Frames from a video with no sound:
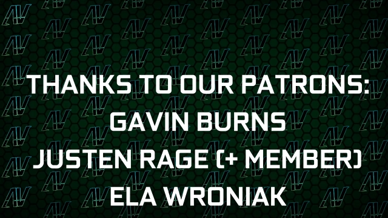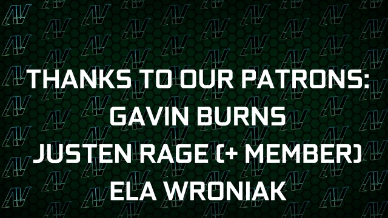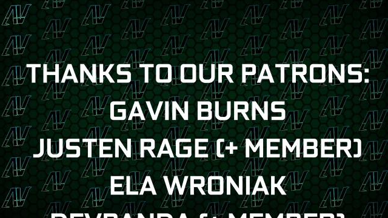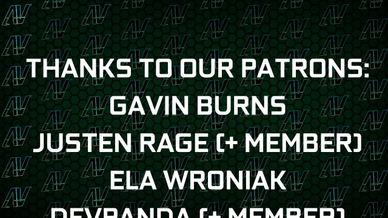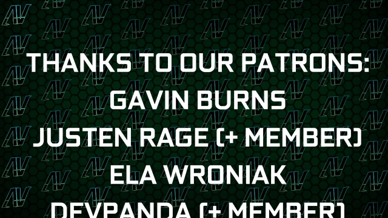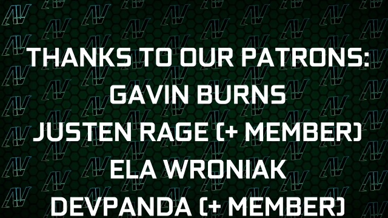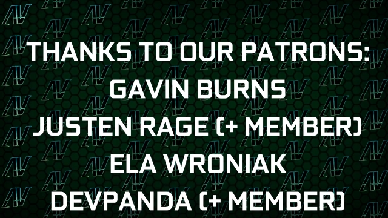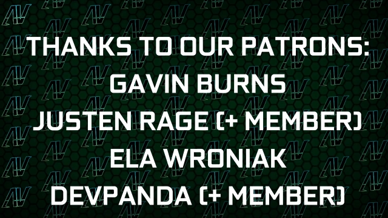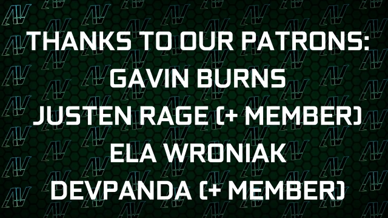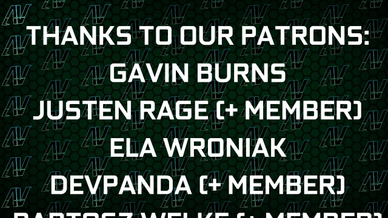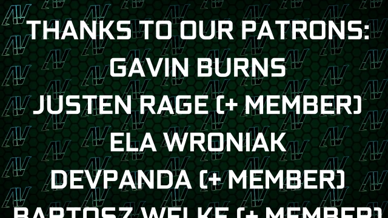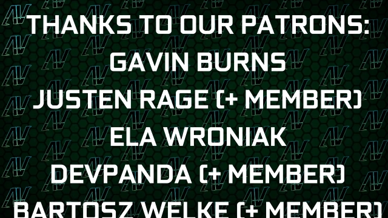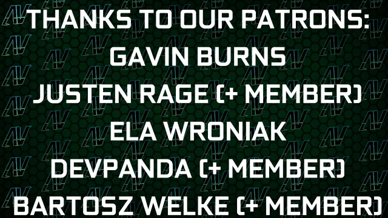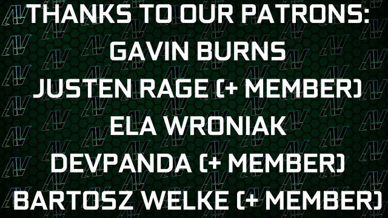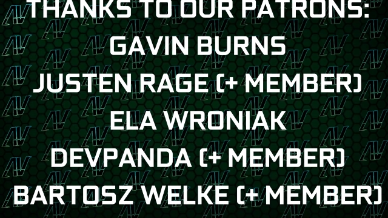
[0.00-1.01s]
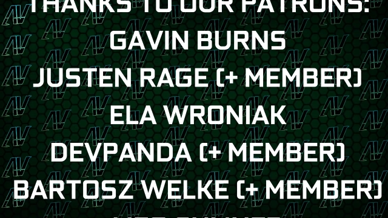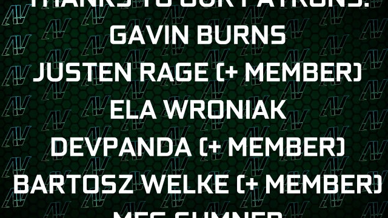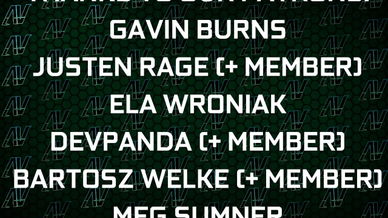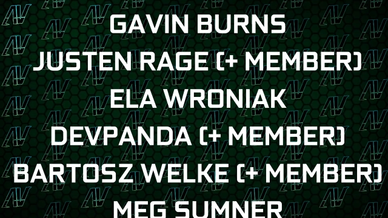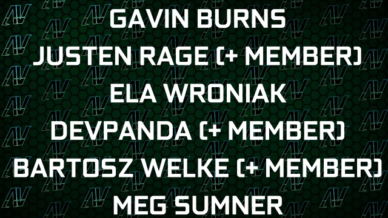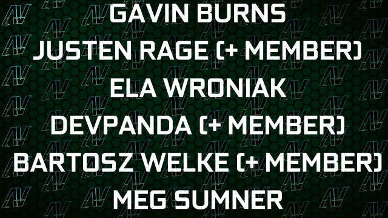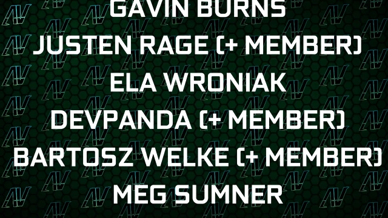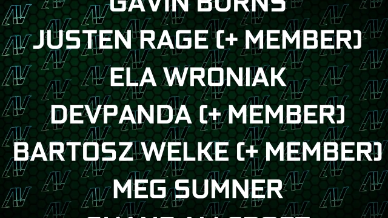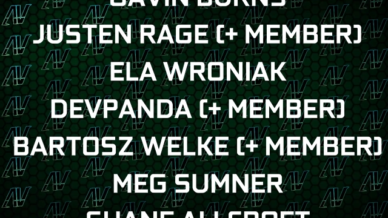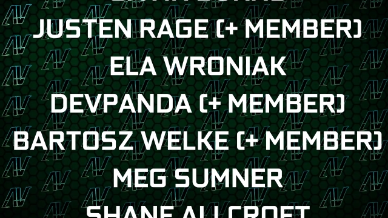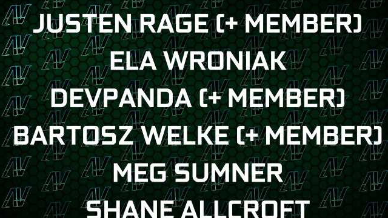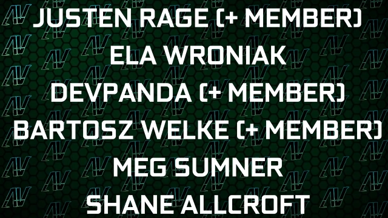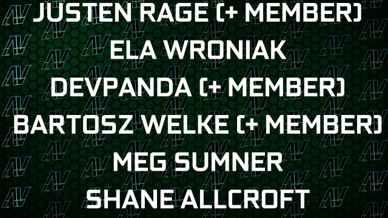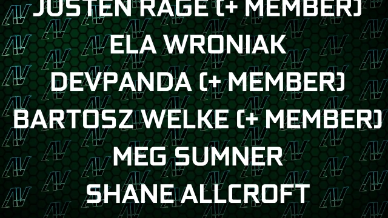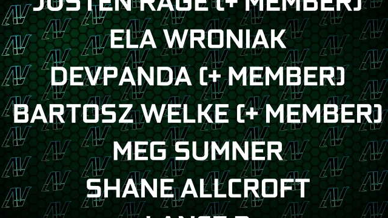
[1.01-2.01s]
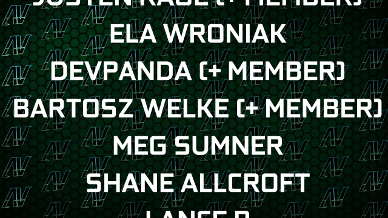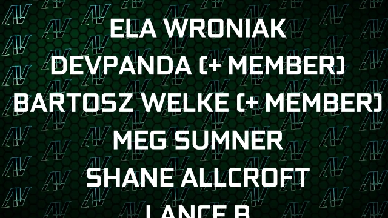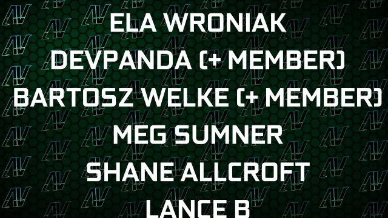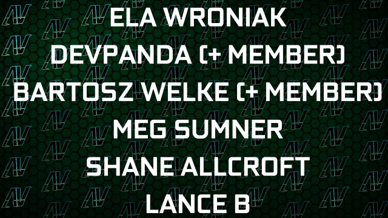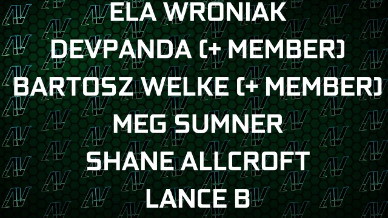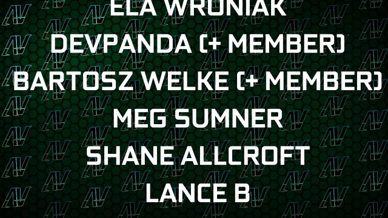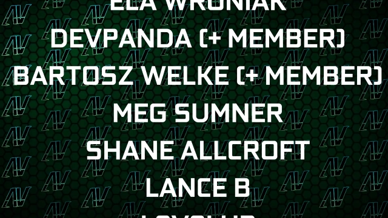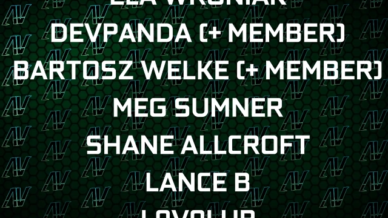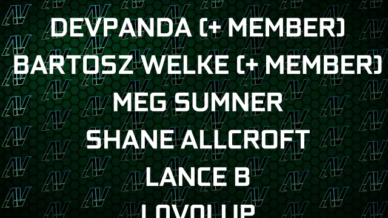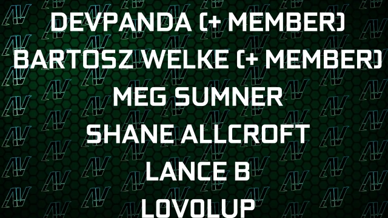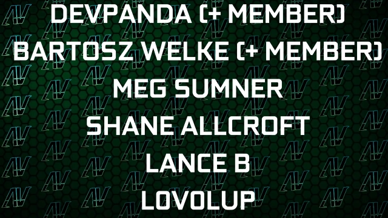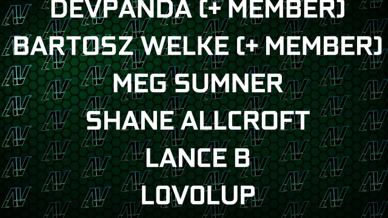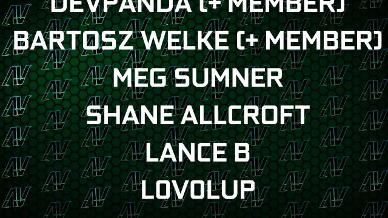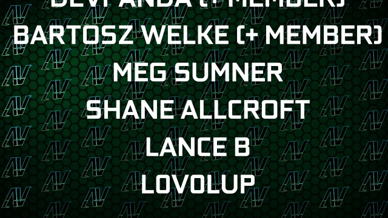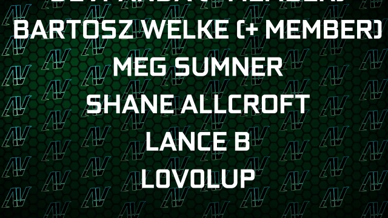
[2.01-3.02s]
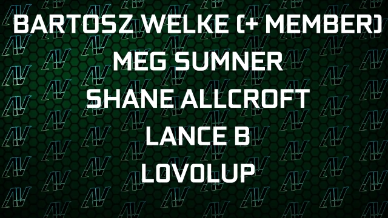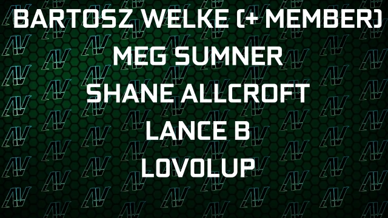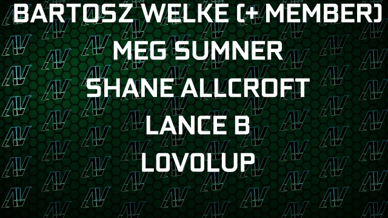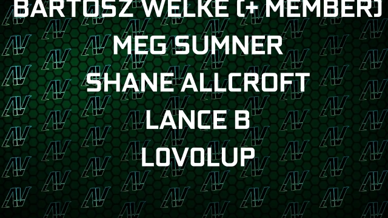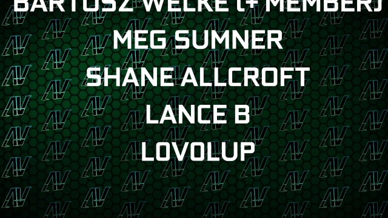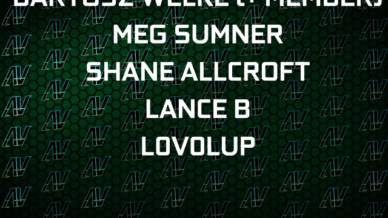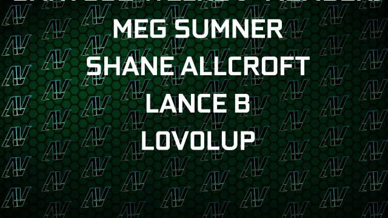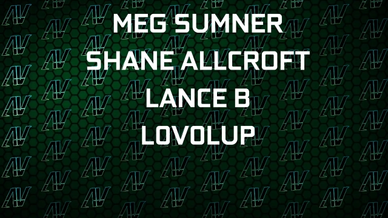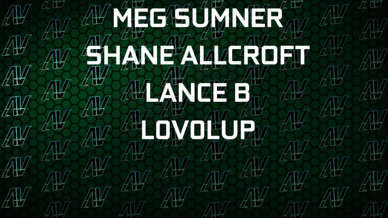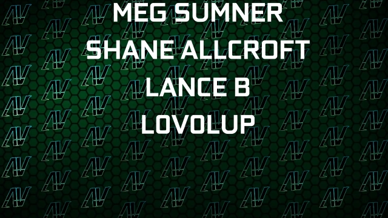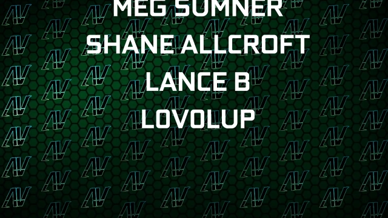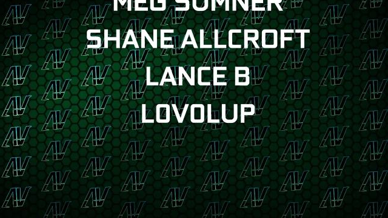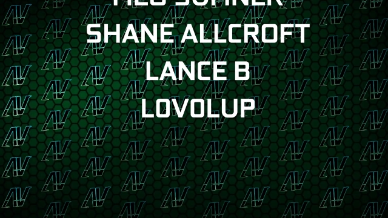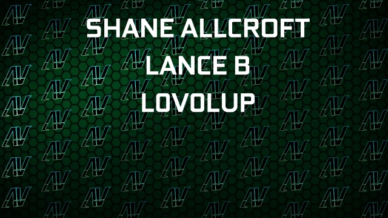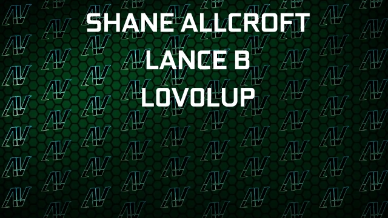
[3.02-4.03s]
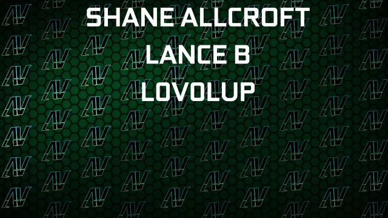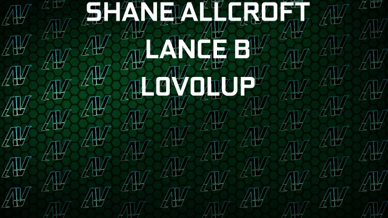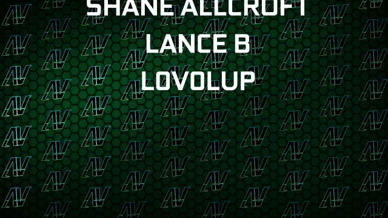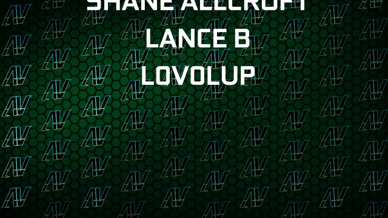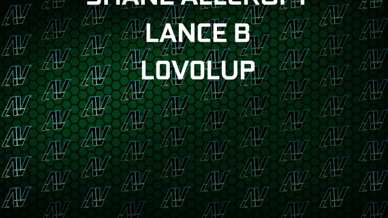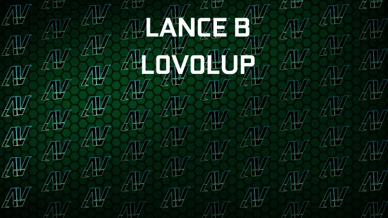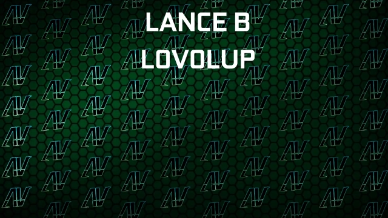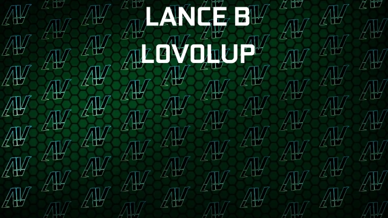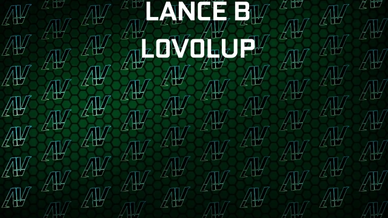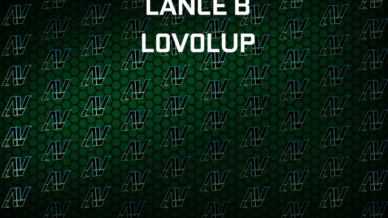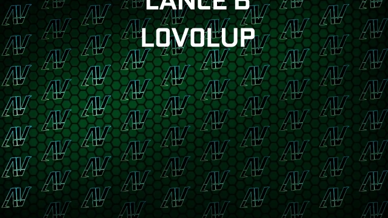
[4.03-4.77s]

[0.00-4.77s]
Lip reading: (no speaker visible)